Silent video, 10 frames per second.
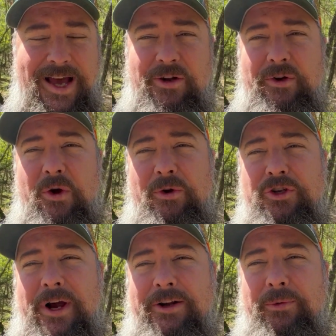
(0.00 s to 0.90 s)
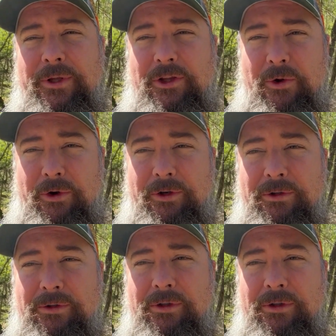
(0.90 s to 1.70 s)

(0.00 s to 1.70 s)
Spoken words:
I don't own a tractor with a loader,